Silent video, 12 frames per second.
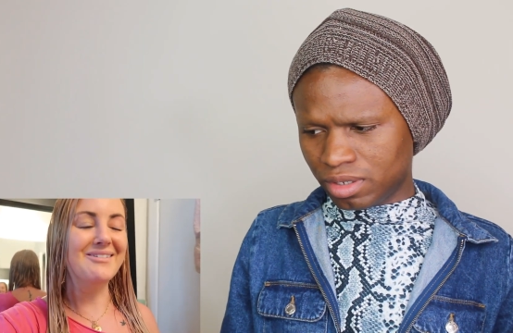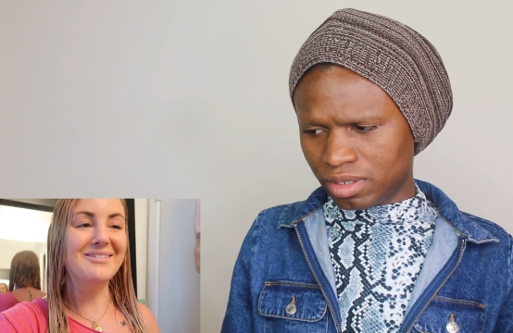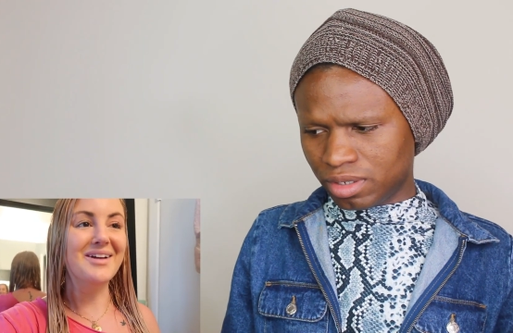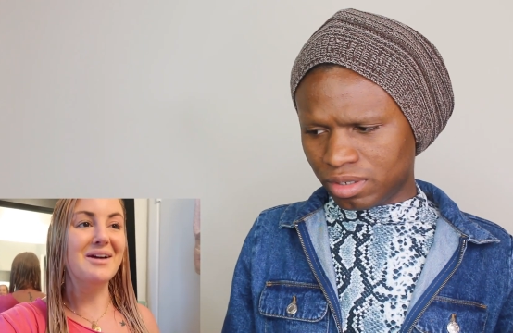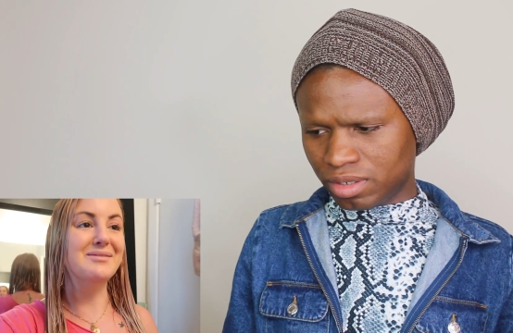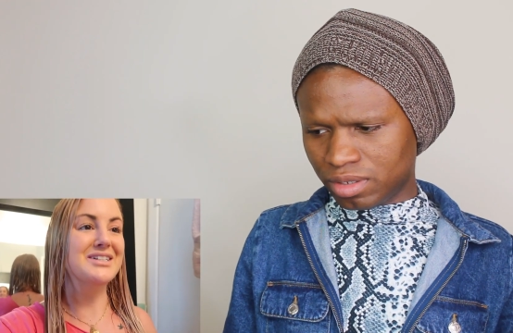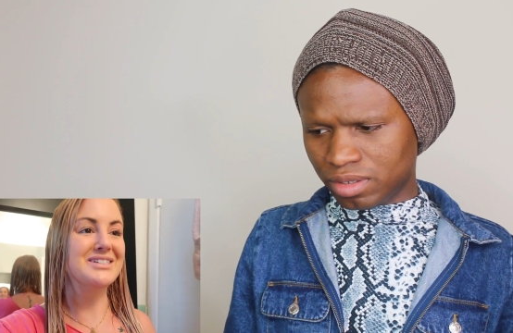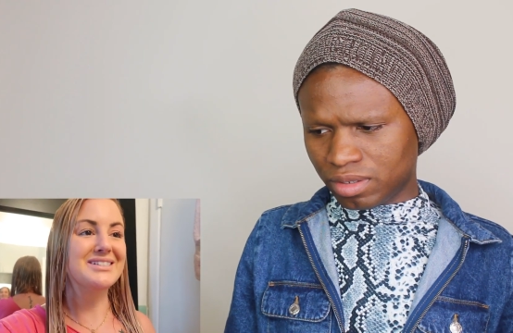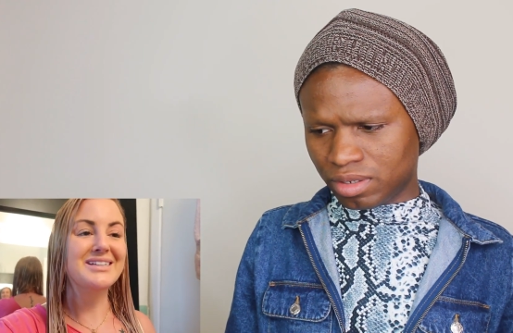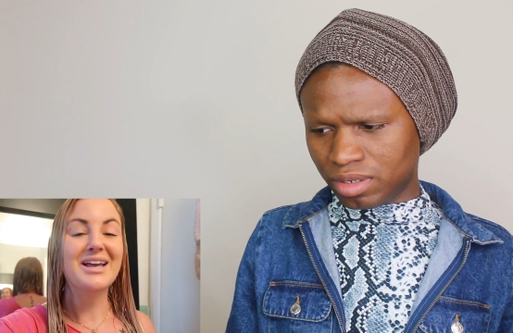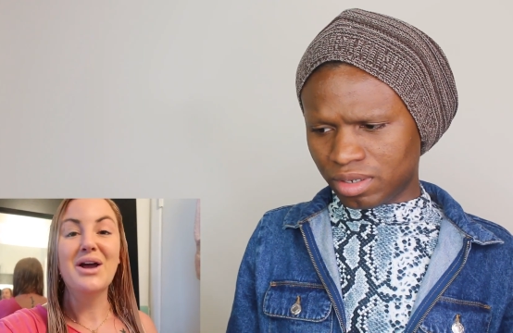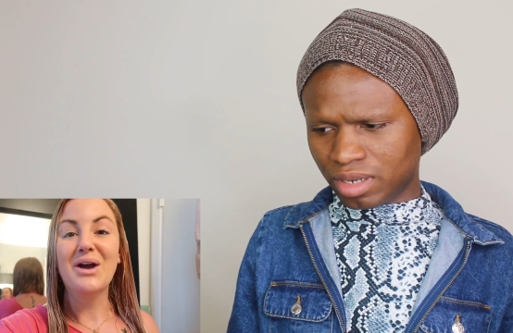Speaker 1: now I'm, I'm
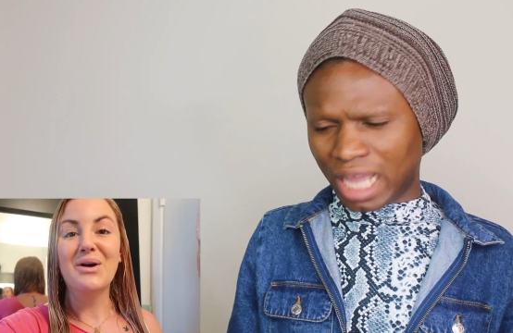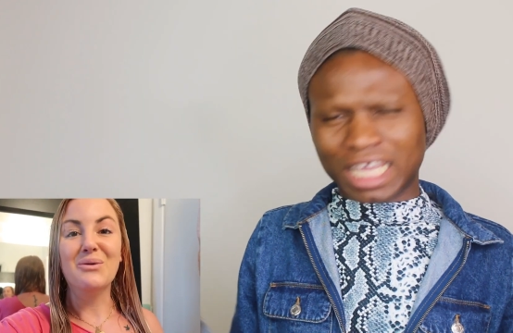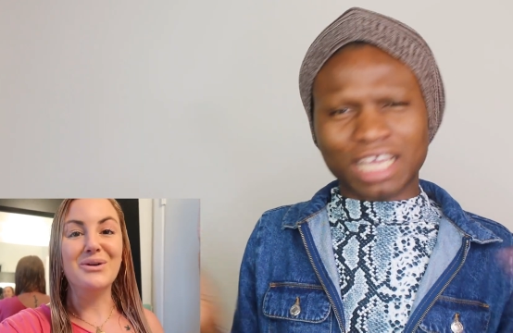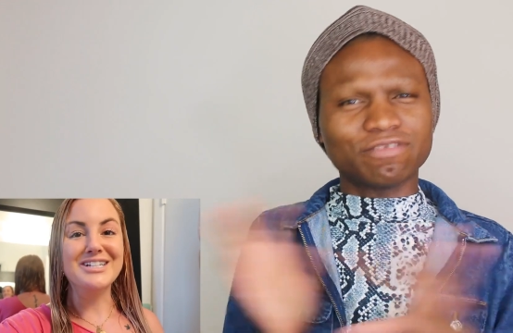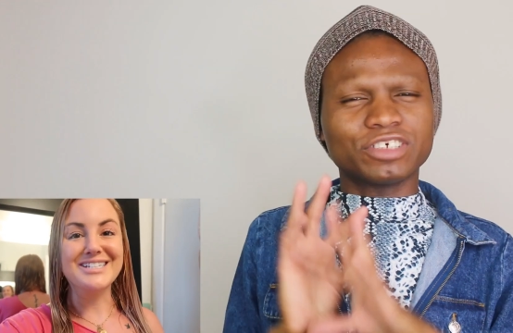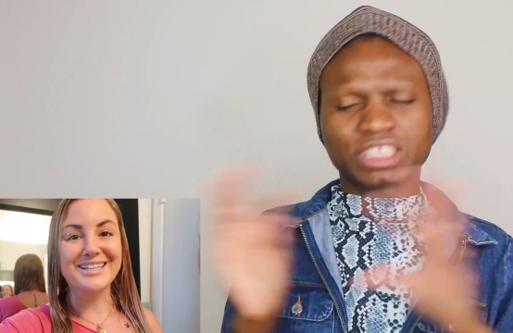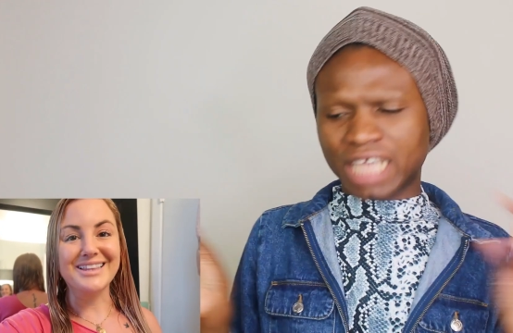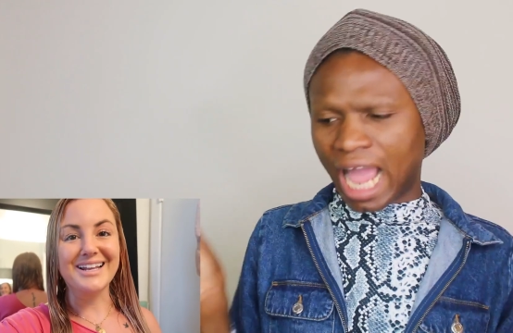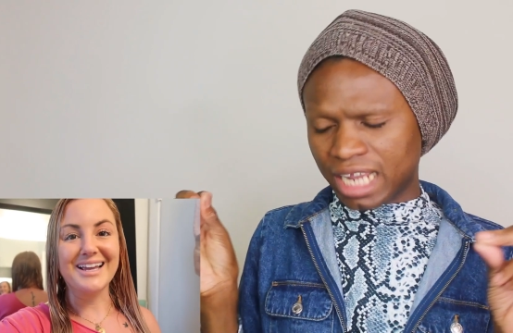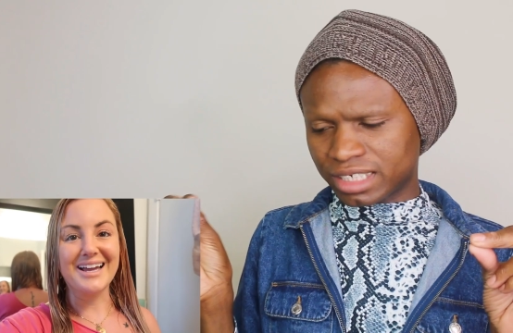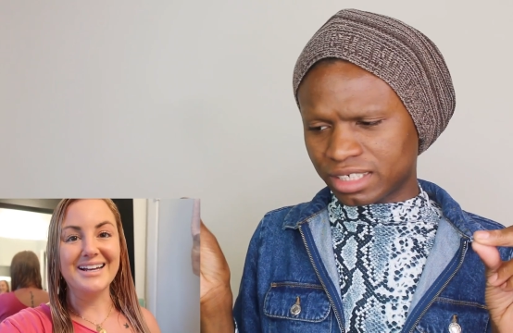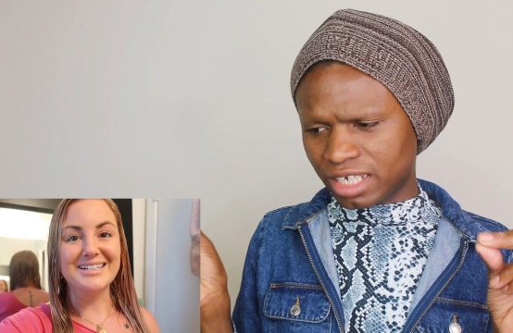just like it would
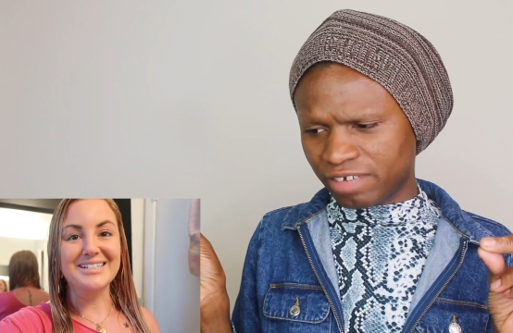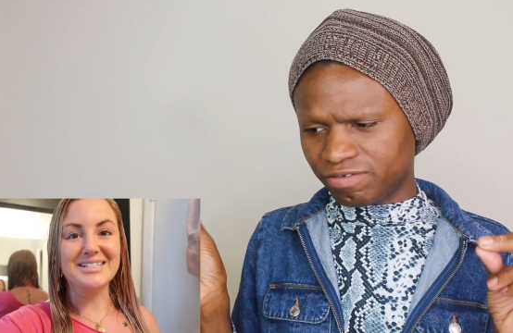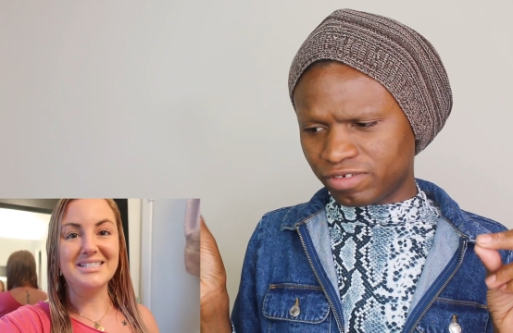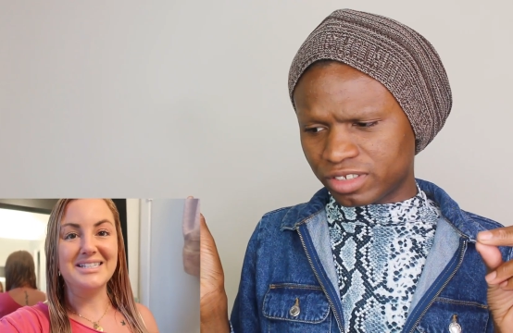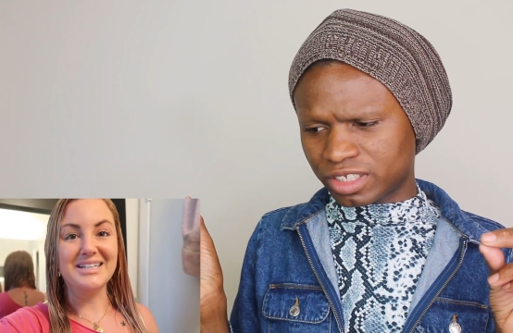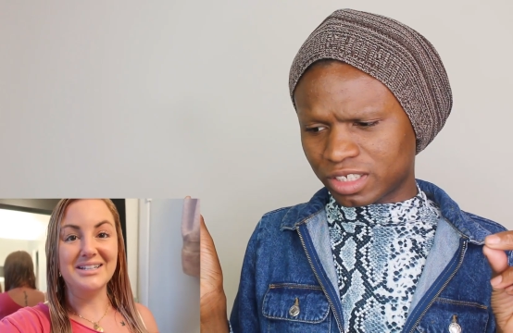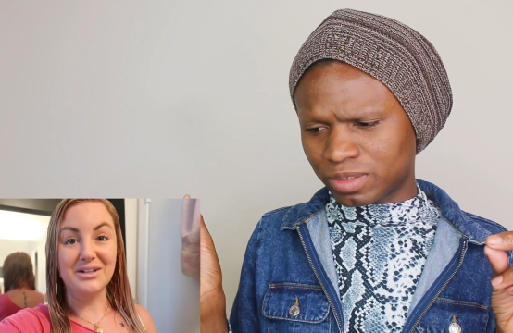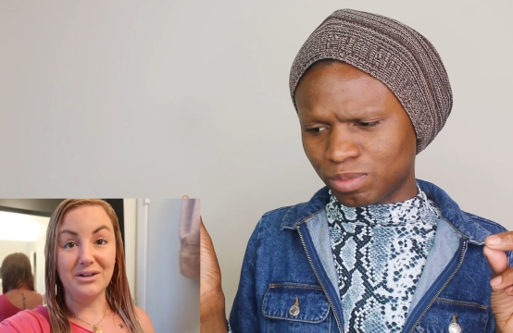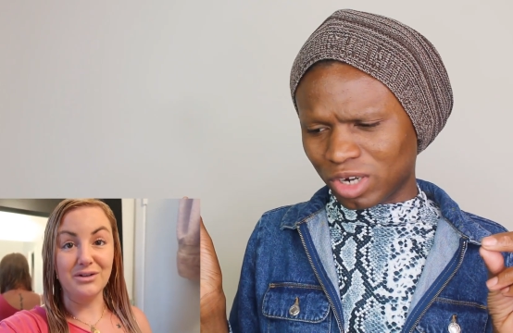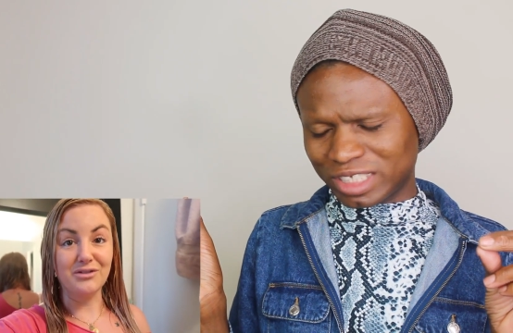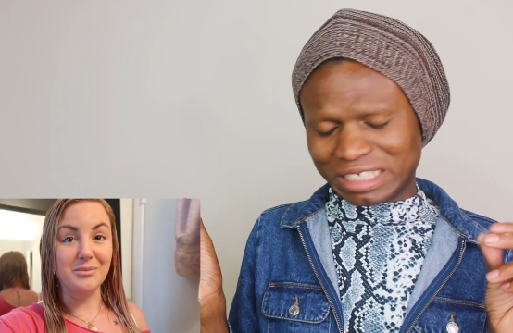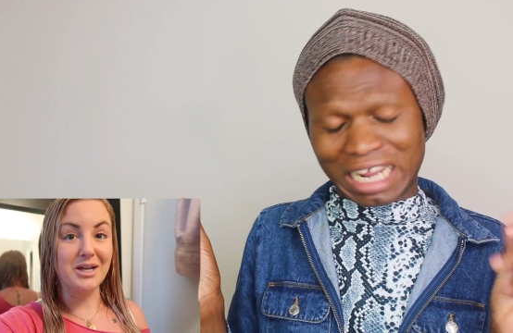touch, it would
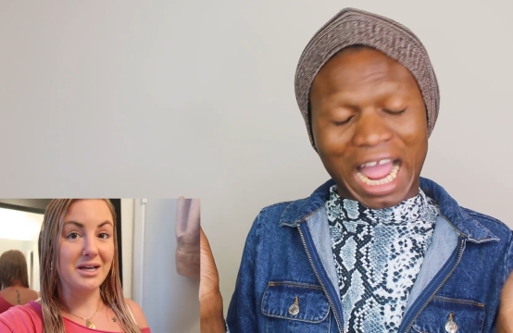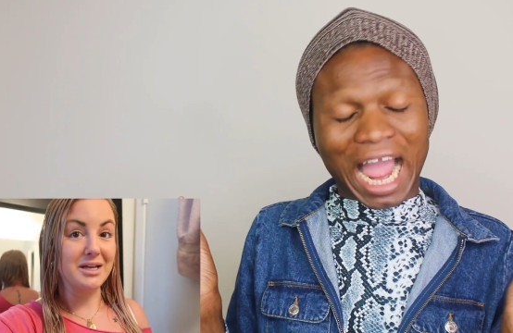smudge.